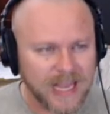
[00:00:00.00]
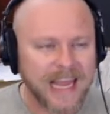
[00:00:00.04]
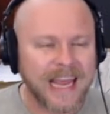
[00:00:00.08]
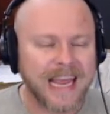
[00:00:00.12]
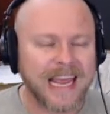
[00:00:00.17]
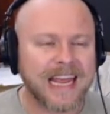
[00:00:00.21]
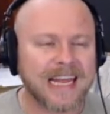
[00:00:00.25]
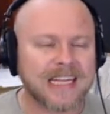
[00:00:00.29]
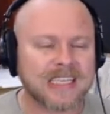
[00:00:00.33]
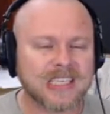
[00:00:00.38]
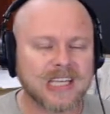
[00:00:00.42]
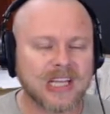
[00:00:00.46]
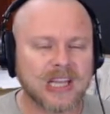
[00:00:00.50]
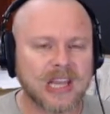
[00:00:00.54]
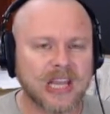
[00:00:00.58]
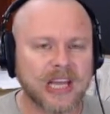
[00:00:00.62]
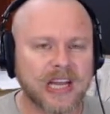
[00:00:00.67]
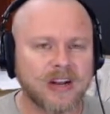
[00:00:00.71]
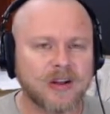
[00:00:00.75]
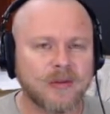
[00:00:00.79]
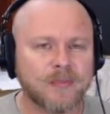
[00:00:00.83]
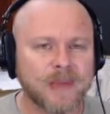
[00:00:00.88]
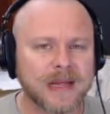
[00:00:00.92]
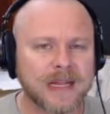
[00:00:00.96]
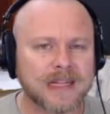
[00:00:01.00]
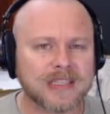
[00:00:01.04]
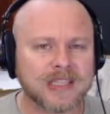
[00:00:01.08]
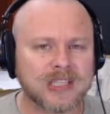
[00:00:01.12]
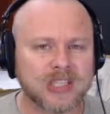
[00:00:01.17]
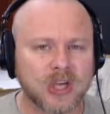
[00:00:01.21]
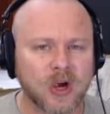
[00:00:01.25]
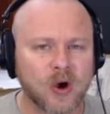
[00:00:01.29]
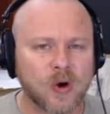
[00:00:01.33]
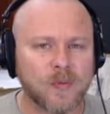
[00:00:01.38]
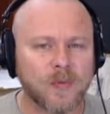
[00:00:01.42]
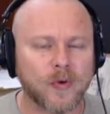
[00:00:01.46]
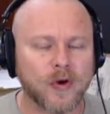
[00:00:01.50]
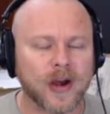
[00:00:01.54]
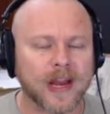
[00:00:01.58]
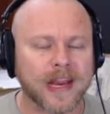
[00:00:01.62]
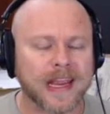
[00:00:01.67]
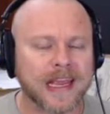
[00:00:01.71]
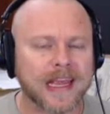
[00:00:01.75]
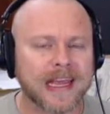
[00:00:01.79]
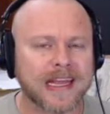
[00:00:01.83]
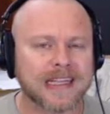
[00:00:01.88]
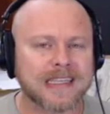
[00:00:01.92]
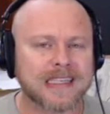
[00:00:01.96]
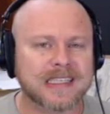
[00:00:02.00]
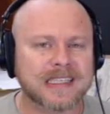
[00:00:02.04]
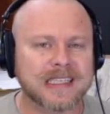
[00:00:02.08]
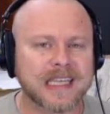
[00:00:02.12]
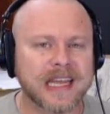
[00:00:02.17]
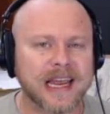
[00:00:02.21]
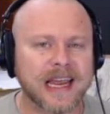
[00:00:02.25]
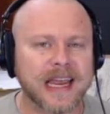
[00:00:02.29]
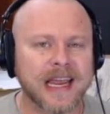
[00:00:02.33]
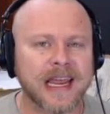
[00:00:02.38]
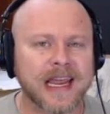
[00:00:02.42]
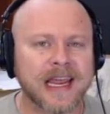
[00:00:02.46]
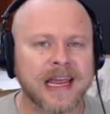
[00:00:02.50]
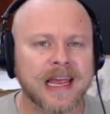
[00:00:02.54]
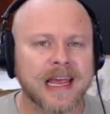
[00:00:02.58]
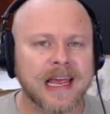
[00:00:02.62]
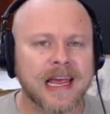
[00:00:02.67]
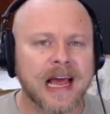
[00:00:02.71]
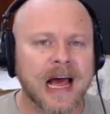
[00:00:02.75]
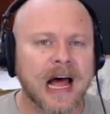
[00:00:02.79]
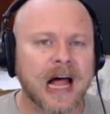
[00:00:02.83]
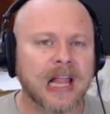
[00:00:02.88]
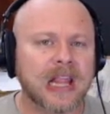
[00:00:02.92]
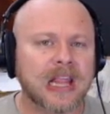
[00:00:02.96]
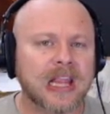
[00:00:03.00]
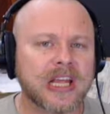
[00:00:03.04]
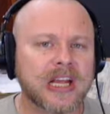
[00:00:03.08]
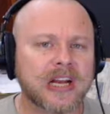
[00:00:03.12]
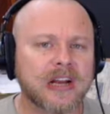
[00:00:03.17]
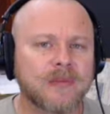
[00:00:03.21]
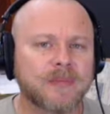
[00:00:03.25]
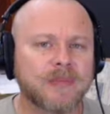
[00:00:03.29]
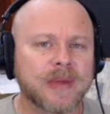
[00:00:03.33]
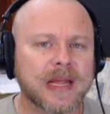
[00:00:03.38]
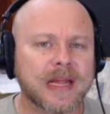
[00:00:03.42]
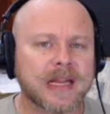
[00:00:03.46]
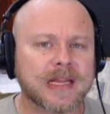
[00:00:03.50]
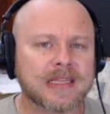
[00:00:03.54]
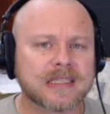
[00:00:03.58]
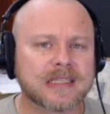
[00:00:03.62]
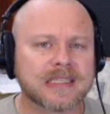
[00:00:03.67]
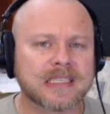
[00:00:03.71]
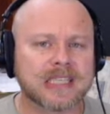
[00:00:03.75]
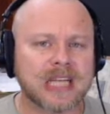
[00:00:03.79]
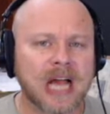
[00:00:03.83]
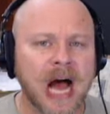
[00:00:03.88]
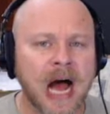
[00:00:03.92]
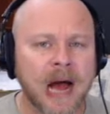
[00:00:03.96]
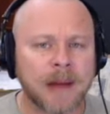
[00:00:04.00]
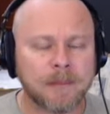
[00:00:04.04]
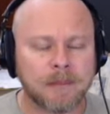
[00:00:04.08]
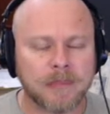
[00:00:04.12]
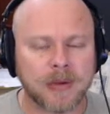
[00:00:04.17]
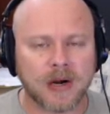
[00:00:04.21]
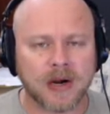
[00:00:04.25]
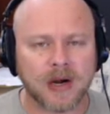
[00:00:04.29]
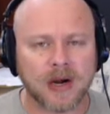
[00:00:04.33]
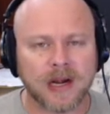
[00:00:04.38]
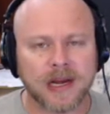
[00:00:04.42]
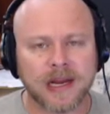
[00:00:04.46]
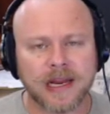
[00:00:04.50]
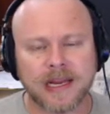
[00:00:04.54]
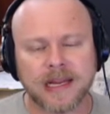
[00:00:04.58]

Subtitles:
It's a little bit sobering. It's a little bit somber.